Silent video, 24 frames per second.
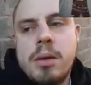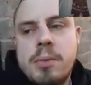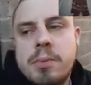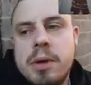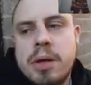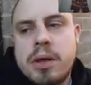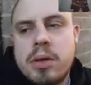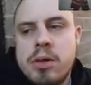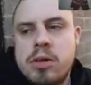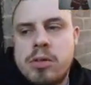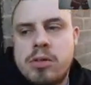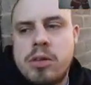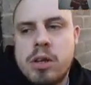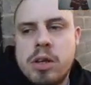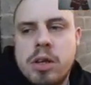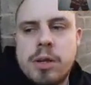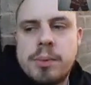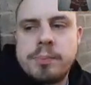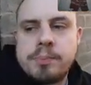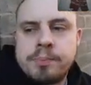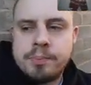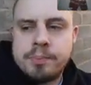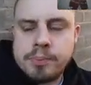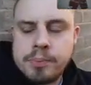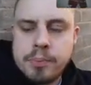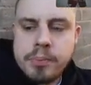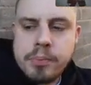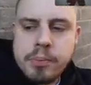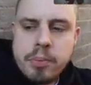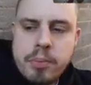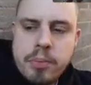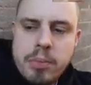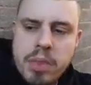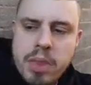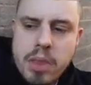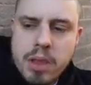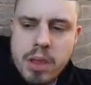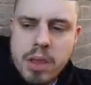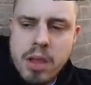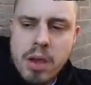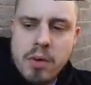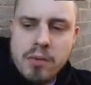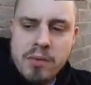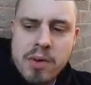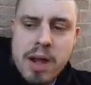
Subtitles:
Because I